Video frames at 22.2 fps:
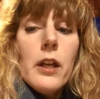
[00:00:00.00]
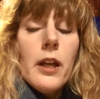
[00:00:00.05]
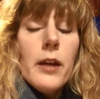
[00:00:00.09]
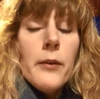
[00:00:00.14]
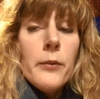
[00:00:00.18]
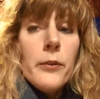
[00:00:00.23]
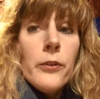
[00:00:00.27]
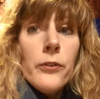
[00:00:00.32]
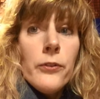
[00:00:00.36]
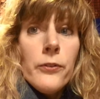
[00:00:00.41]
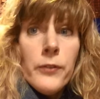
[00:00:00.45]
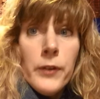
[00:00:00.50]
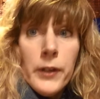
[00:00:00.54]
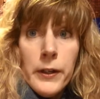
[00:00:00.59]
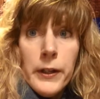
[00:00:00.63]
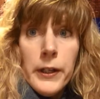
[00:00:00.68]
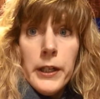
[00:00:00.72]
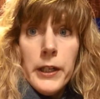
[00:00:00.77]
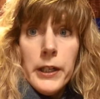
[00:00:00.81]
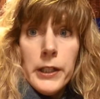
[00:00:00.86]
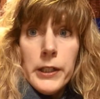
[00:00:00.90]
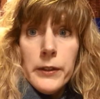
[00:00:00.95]
I was
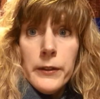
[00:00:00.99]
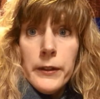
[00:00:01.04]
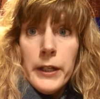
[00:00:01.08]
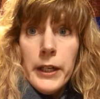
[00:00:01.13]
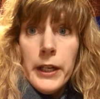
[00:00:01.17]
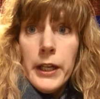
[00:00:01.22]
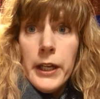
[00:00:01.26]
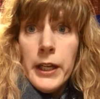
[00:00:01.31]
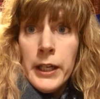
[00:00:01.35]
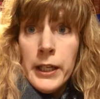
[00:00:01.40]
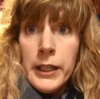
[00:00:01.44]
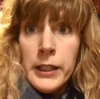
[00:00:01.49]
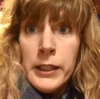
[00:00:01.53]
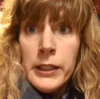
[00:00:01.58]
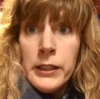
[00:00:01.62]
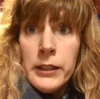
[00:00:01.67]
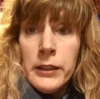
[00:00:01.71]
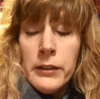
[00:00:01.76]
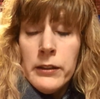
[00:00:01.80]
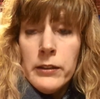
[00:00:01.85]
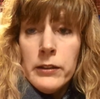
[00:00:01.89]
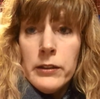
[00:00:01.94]
very ignorant
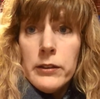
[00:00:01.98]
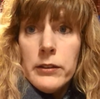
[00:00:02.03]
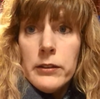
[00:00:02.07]
on